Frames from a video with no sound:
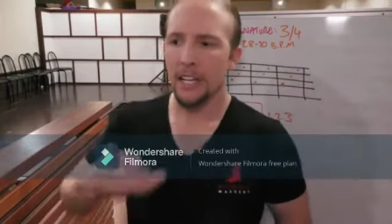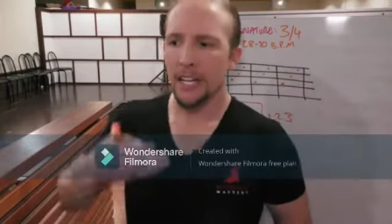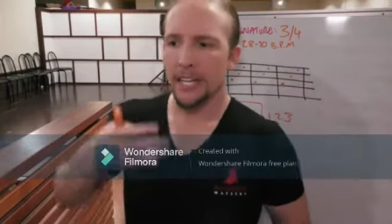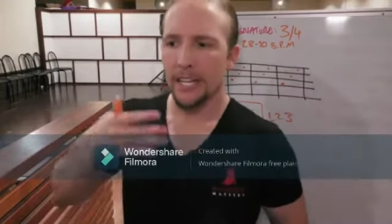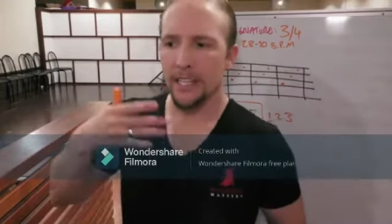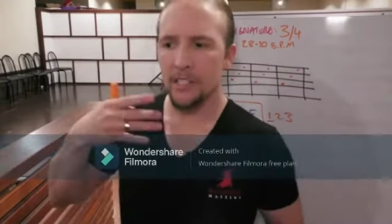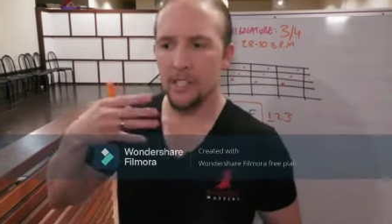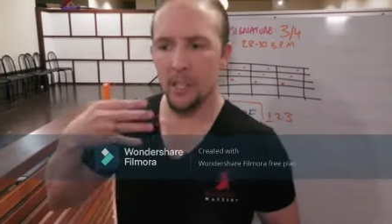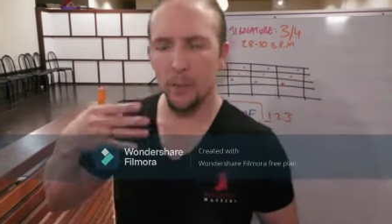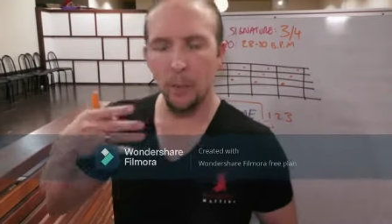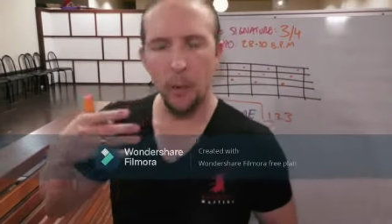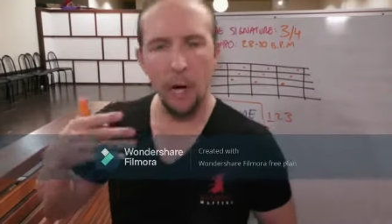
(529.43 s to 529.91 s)

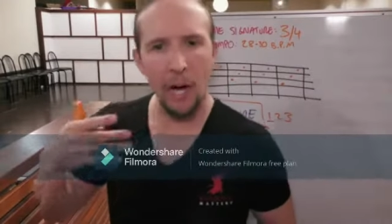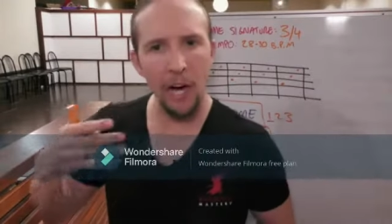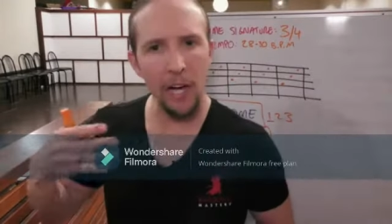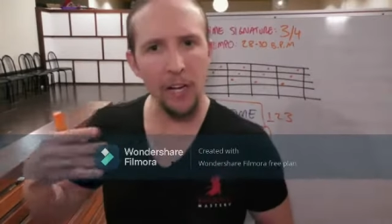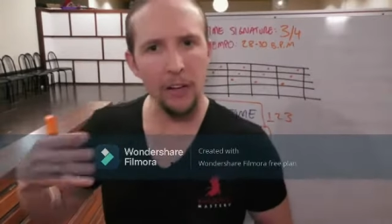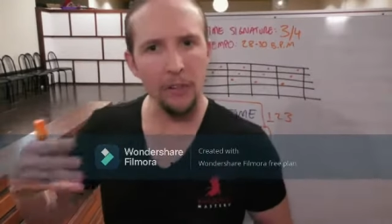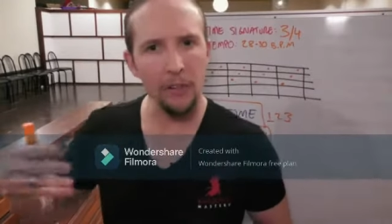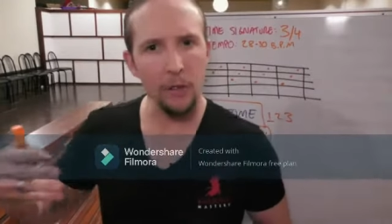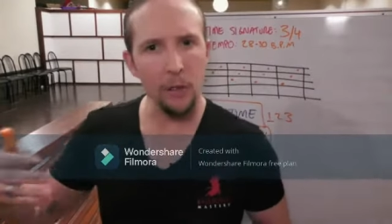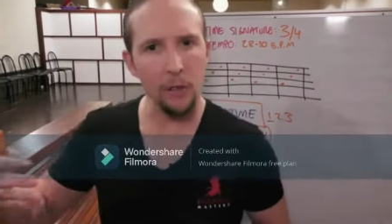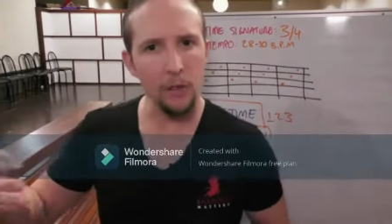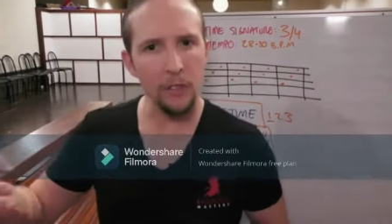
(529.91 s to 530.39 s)
Is a
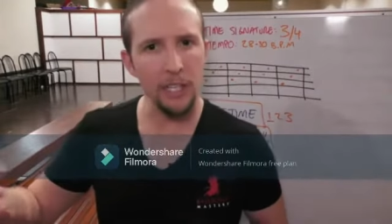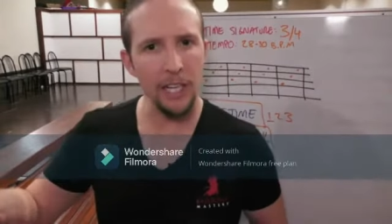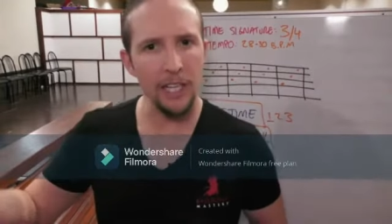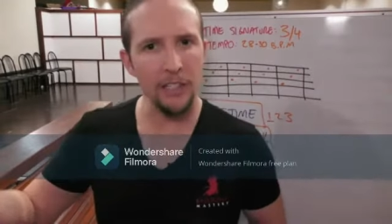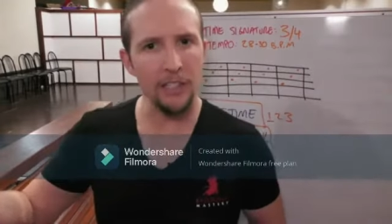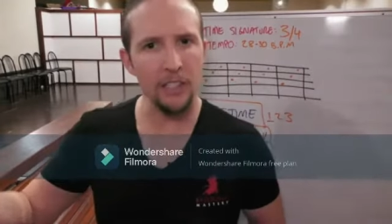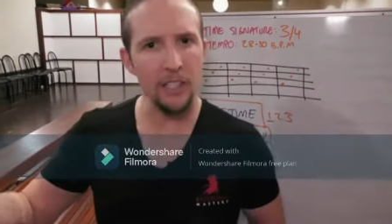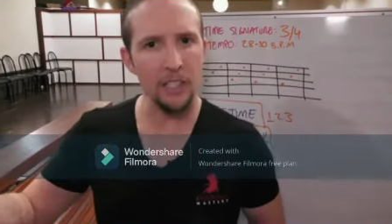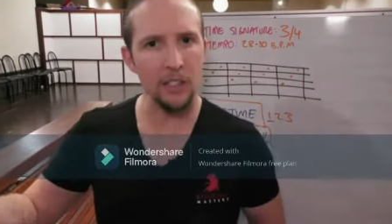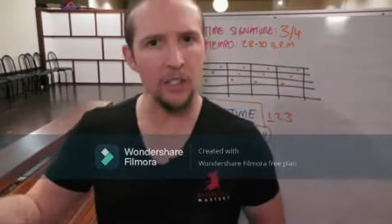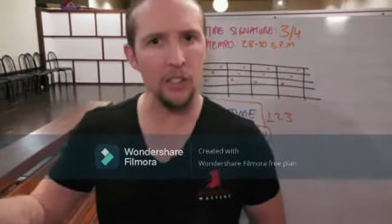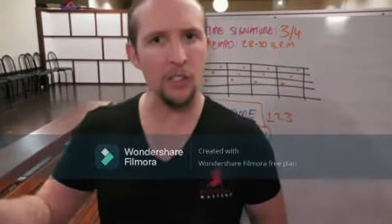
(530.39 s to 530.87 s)
part of your
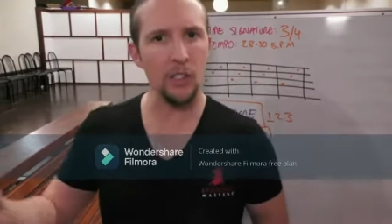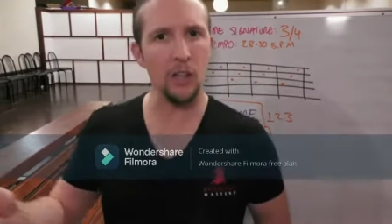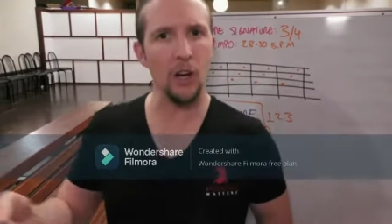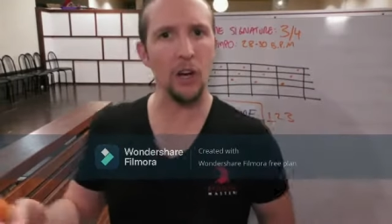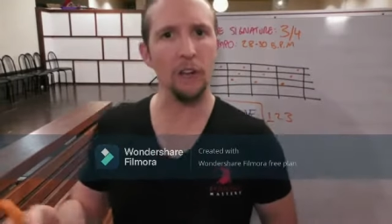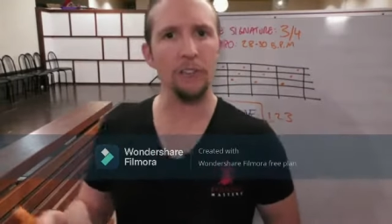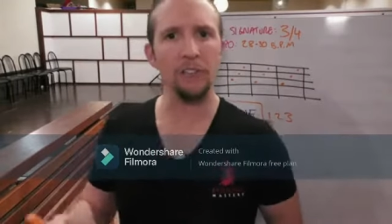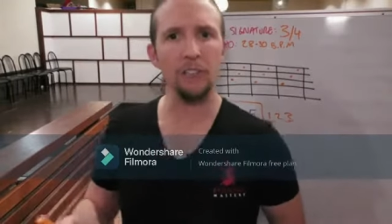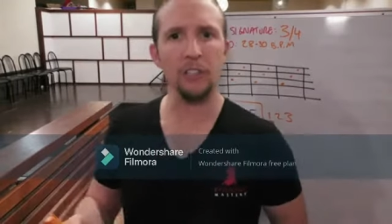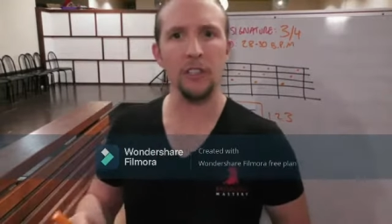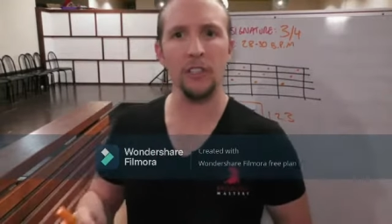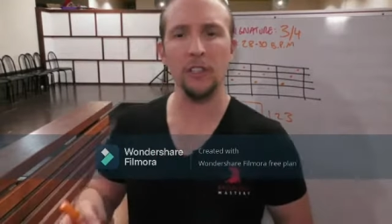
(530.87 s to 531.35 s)
dancing
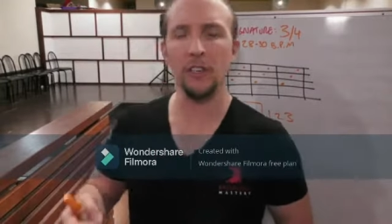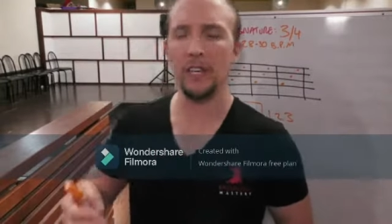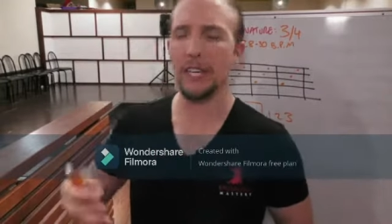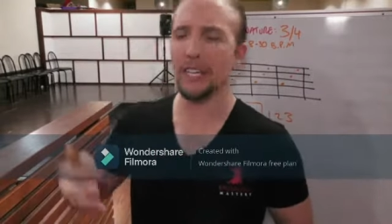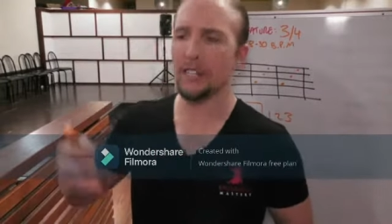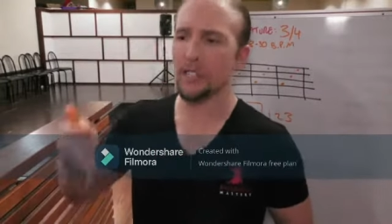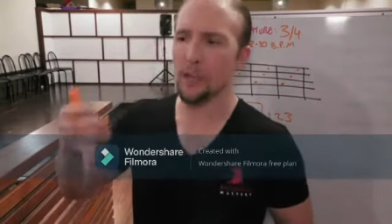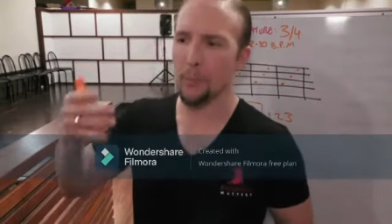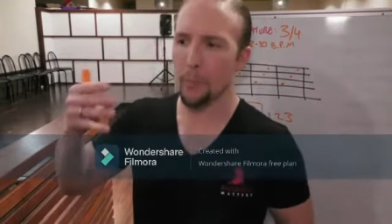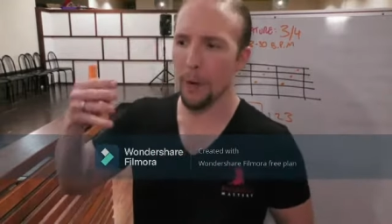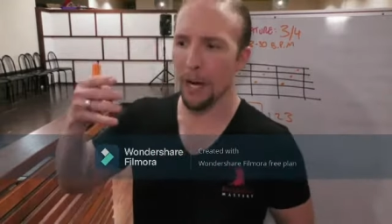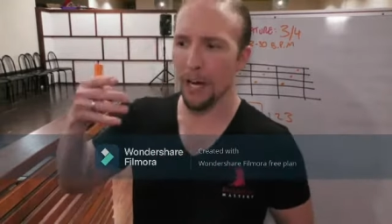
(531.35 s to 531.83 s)
softer?
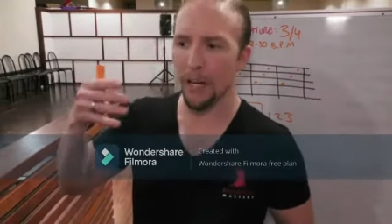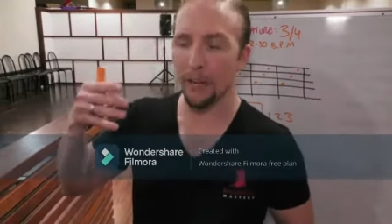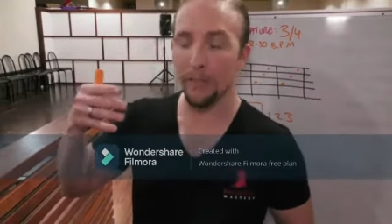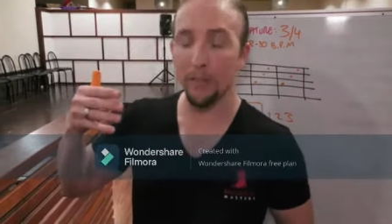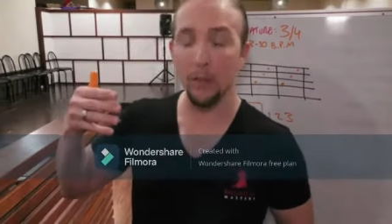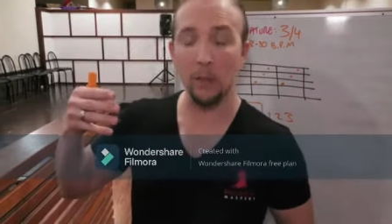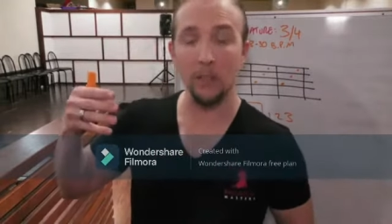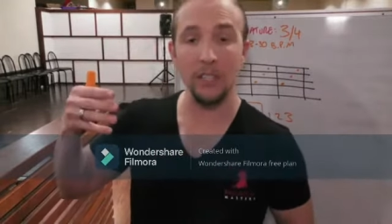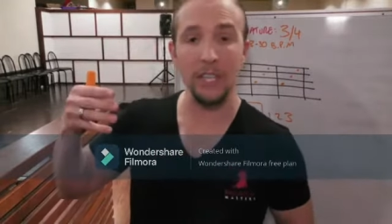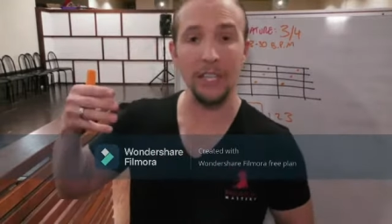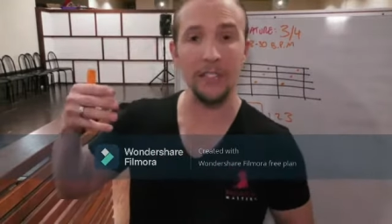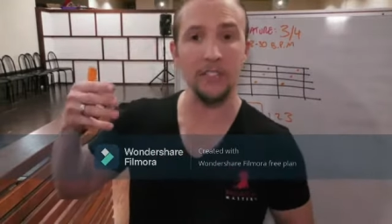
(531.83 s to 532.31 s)
Is a part of
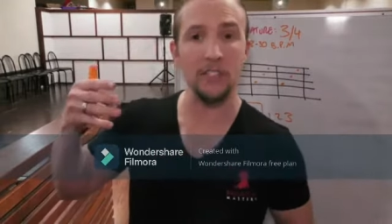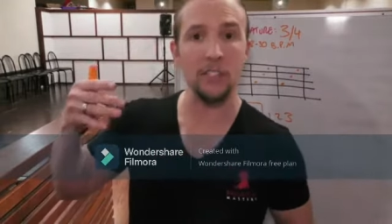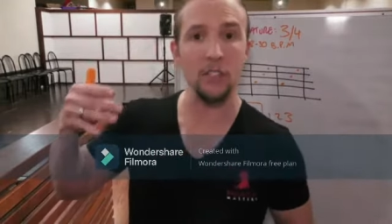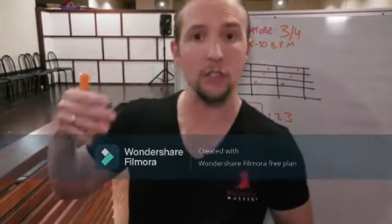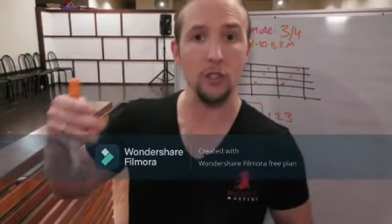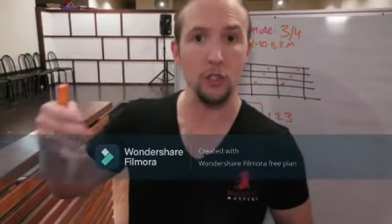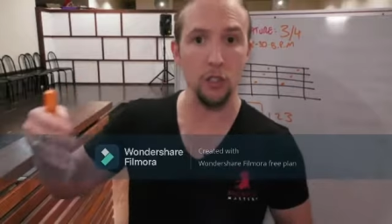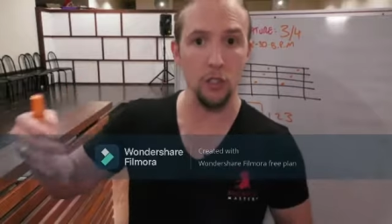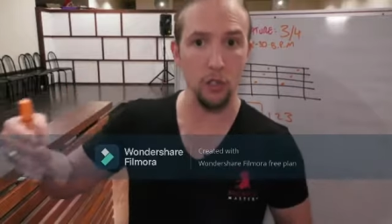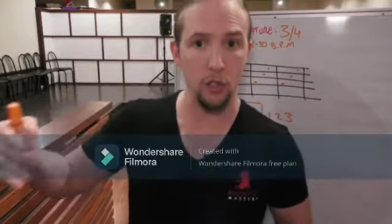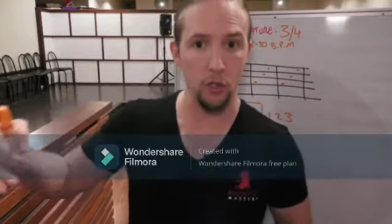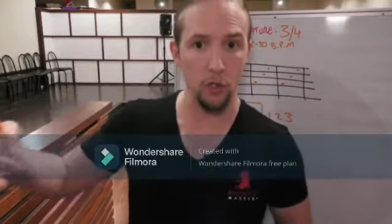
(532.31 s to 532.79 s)
your dancing
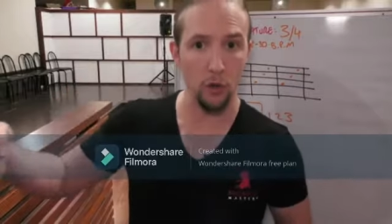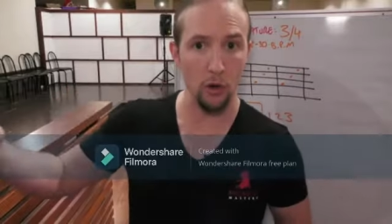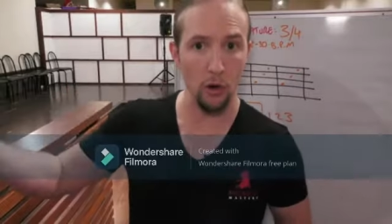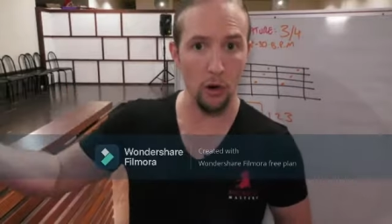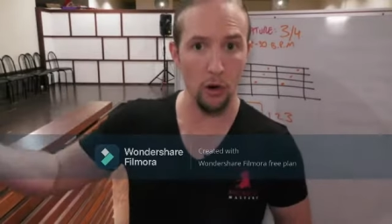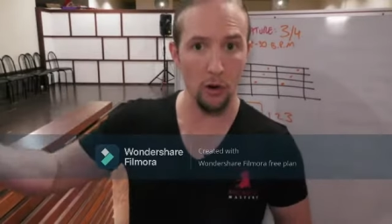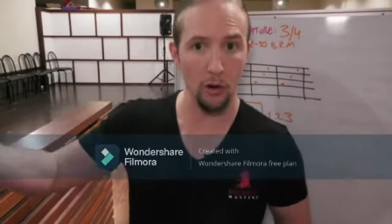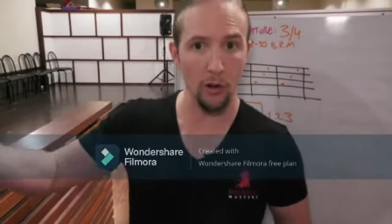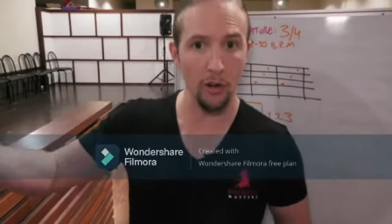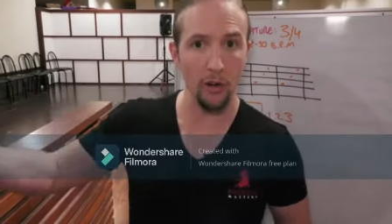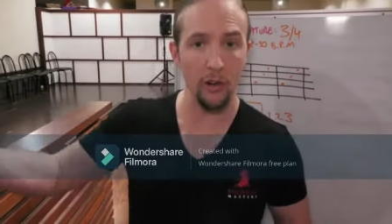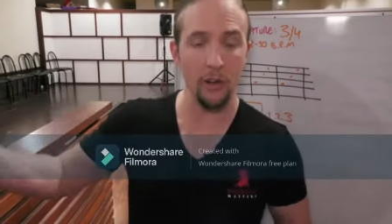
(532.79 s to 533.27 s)

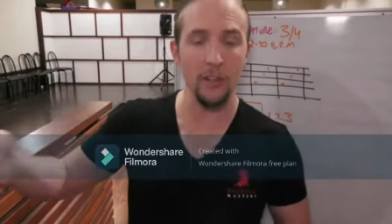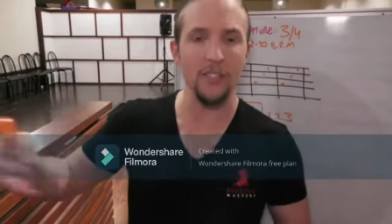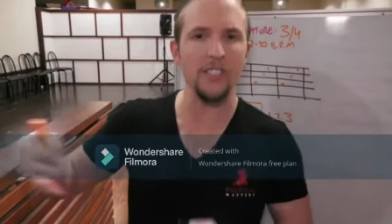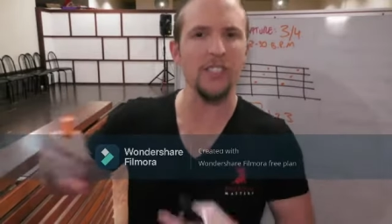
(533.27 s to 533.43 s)
stronger?